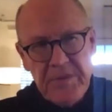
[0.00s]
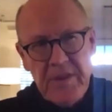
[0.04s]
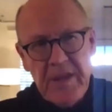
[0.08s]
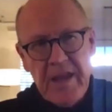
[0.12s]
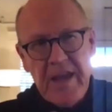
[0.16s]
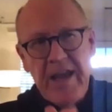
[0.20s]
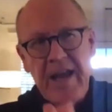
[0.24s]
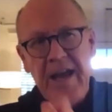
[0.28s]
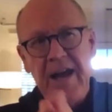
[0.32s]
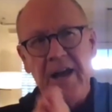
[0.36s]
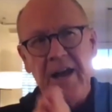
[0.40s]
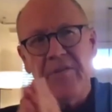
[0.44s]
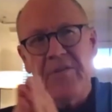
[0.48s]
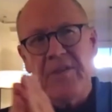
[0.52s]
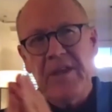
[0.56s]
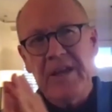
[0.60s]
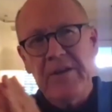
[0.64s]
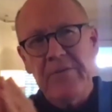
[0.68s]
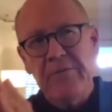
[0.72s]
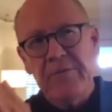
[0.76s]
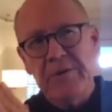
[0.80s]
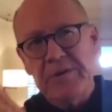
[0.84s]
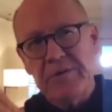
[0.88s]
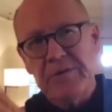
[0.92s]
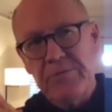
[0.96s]
how they
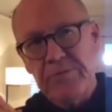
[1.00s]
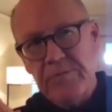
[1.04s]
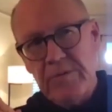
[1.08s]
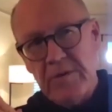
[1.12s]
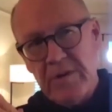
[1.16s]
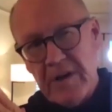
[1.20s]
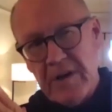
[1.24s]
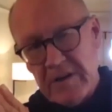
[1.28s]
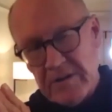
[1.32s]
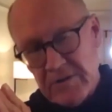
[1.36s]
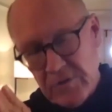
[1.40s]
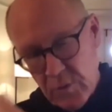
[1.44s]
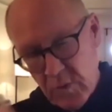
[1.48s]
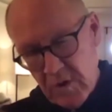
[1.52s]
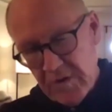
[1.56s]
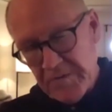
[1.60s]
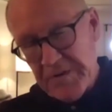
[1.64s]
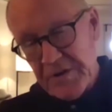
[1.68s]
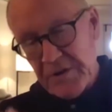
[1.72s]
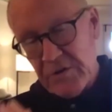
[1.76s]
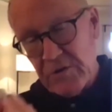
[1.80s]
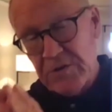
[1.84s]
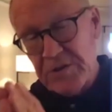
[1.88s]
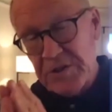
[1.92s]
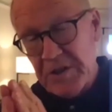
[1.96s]
would
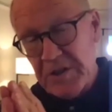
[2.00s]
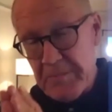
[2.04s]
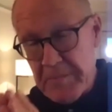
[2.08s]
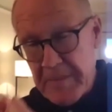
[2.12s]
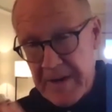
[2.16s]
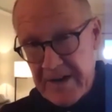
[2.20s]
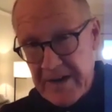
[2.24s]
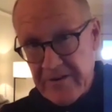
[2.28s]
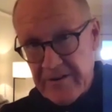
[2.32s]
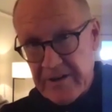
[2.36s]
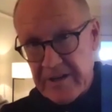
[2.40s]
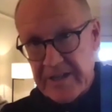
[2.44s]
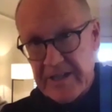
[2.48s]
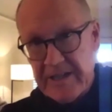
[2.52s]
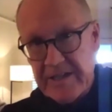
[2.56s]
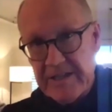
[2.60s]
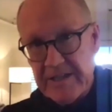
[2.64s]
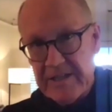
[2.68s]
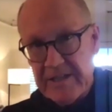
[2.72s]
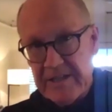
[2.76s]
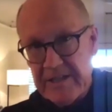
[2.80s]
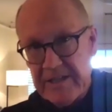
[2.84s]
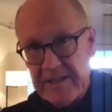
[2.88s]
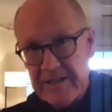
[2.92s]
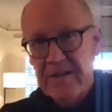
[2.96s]
12-year-old
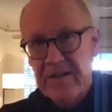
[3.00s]
American